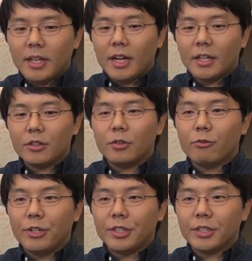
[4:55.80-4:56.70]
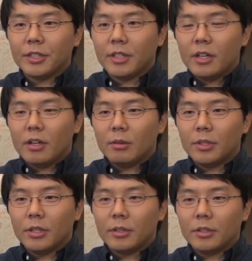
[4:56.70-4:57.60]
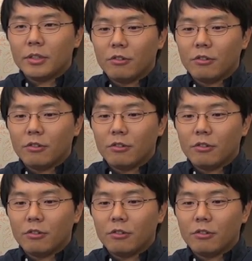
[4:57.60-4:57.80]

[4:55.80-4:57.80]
other reason of the